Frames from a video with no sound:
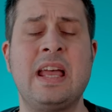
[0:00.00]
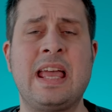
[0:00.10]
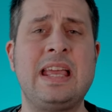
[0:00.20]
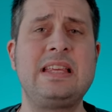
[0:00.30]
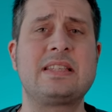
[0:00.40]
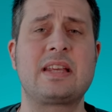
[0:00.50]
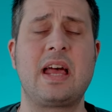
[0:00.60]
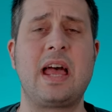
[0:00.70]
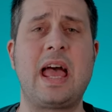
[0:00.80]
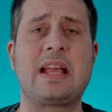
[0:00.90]
His
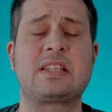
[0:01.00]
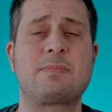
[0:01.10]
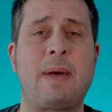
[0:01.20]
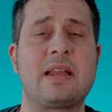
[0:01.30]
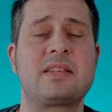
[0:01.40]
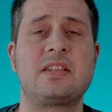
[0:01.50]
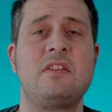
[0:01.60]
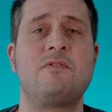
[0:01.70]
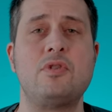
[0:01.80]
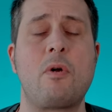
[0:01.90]

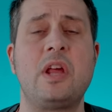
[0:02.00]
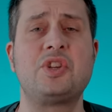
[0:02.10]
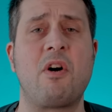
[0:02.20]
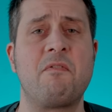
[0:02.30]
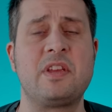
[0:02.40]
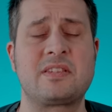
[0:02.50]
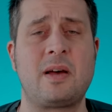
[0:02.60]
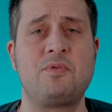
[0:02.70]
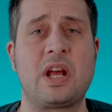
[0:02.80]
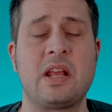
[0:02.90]
expansive knowledge of this
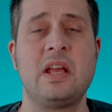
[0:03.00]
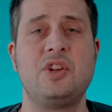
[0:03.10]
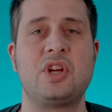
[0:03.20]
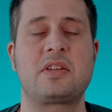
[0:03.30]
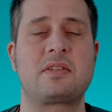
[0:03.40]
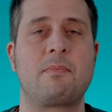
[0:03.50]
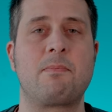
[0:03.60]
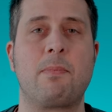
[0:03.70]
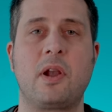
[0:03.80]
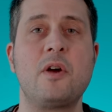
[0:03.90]
subject just
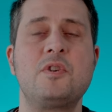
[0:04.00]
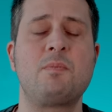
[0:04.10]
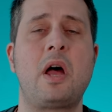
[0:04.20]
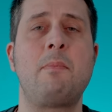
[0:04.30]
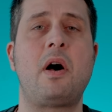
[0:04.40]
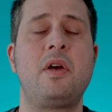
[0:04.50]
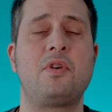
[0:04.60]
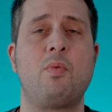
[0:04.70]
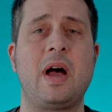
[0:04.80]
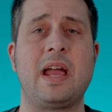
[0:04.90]
blows my mind
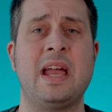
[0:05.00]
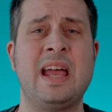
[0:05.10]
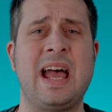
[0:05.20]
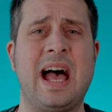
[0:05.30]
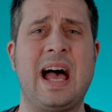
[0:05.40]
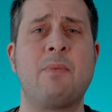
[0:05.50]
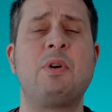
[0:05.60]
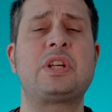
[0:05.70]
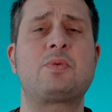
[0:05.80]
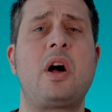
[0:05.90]
away, uh,
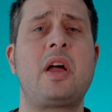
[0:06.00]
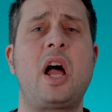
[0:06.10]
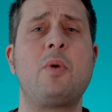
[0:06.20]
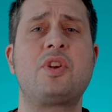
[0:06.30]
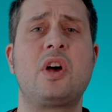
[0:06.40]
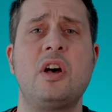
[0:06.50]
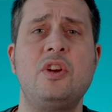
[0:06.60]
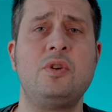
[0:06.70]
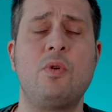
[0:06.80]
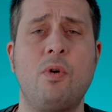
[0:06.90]
which is why I would
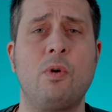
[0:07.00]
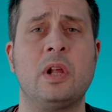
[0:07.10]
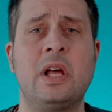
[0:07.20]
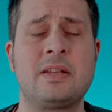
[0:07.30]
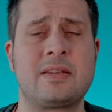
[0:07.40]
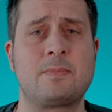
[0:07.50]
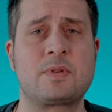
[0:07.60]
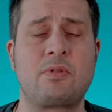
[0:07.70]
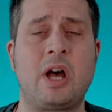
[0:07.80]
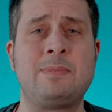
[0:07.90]
urge you all to
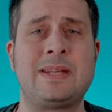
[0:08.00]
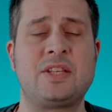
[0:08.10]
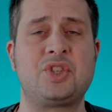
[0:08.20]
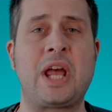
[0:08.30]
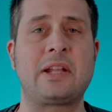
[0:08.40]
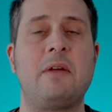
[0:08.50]
subscribe to his channel.